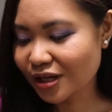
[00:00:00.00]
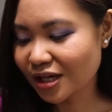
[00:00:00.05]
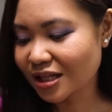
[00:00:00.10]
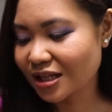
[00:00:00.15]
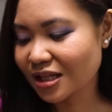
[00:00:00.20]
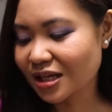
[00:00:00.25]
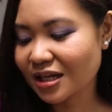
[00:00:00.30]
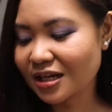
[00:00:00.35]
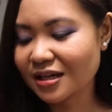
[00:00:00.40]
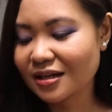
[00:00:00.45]
and
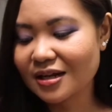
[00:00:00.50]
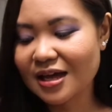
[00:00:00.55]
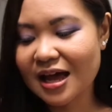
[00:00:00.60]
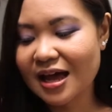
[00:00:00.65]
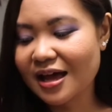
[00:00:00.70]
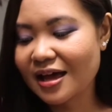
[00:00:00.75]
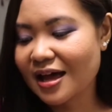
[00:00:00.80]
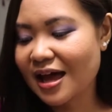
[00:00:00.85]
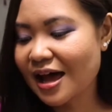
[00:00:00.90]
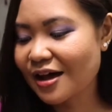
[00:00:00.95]
then
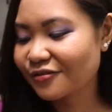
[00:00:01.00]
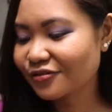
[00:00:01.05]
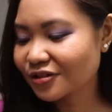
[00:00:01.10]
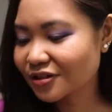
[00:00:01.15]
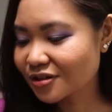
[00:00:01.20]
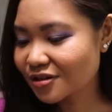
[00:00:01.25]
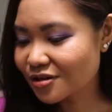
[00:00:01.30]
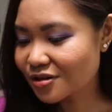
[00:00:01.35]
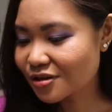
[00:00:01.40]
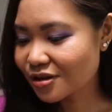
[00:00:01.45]

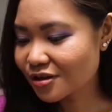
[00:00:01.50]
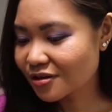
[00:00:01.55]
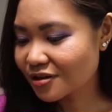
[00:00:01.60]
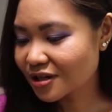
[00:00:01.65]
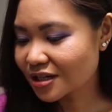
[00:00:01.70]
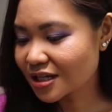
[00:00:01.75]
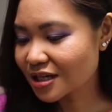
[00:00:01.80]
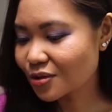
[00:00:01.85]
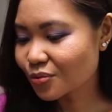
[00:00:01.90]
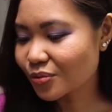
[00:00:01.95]
After
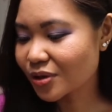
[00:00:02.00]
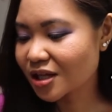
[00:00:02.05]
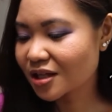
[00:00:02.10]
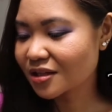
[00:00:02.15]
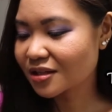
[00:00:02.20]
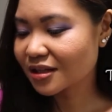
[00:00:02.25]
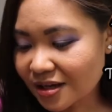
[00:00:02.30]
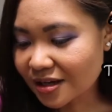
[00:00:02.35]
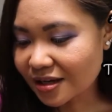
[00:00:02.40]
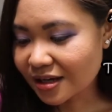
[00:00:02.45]
30
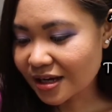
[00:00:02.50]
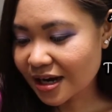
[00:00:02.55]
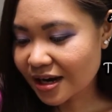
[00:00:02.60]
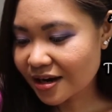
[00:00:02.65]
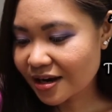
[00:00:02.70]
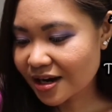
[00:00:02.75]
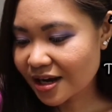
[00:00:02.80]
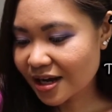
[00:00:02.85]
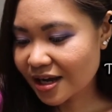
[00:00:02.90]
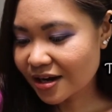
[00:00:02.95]
with
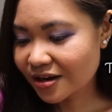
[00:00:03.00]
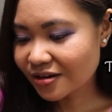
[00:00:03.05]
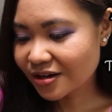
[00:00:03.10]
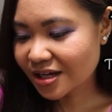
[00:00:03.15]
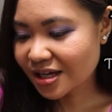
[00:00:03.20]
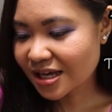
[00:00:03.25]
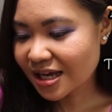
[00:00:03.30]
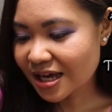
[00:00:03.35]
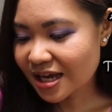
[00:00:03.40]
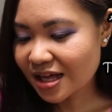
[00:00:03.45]
Cara
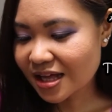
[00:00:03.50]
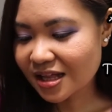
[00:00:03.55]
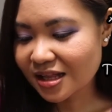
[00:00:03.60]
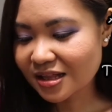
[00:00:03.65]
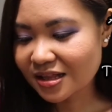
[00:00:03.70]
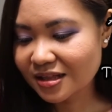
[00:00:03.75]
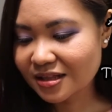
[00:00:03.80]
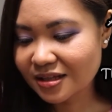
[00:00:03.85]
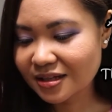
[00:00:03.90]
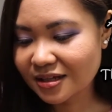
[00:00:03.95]
Erigel.